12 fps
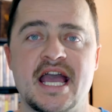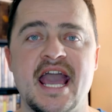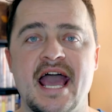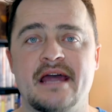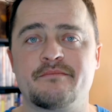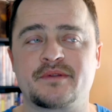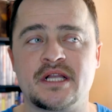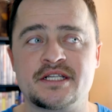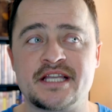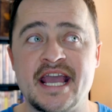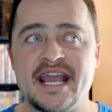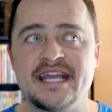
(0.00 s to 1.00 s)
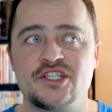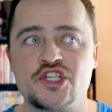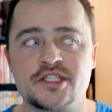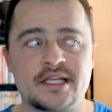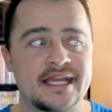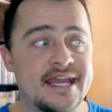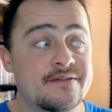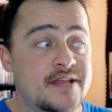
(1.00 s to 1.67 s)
And plus, it just gives